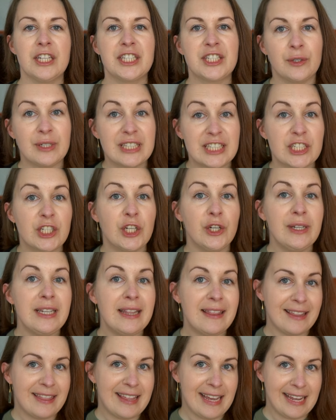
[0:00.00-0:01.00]
So it's
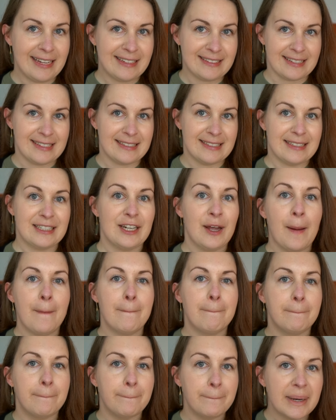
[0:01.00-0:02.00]
good that they exist.
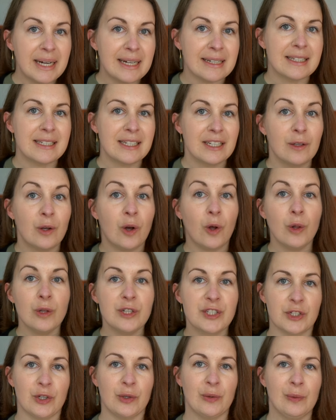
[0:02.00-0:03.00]
But
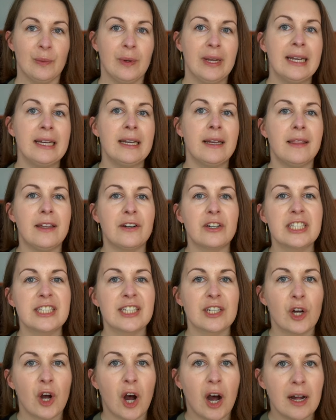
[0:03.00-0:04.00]
also, there's
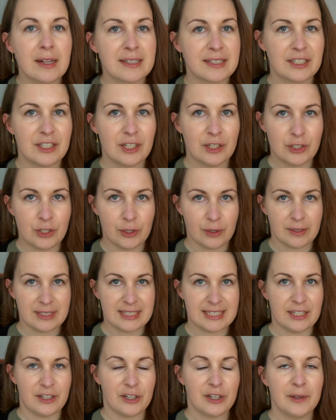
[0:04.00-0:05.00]
a cost to
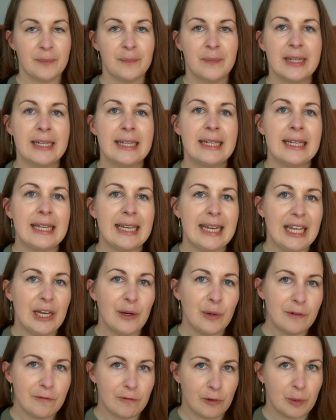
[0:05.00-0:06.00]
consider.
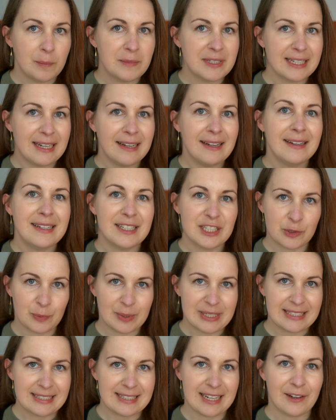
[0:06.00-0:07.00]
Leon Wurmser, a
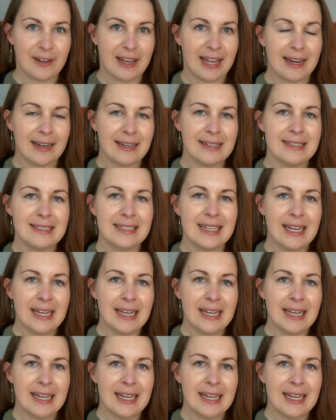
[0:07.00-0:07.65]
Swiss psychoanalyst,